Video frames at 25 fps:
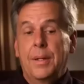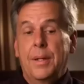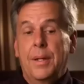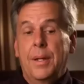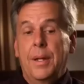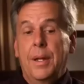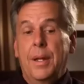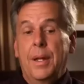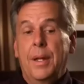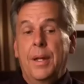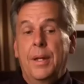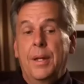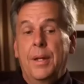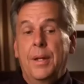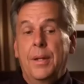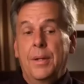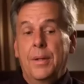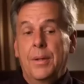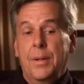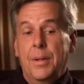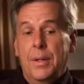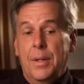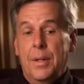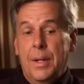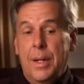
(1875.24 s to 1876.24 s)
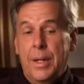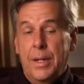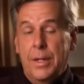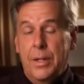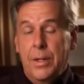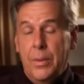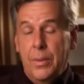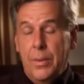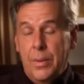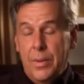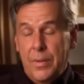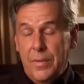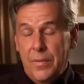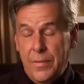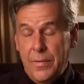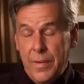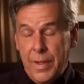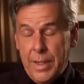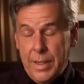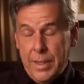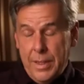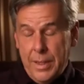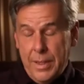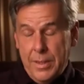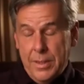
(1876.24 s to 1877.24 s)
and it looked like you were
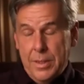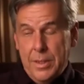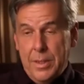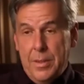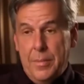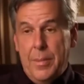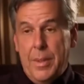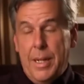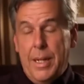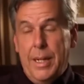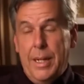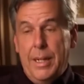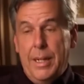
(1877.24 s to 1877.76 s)
evicting somebody.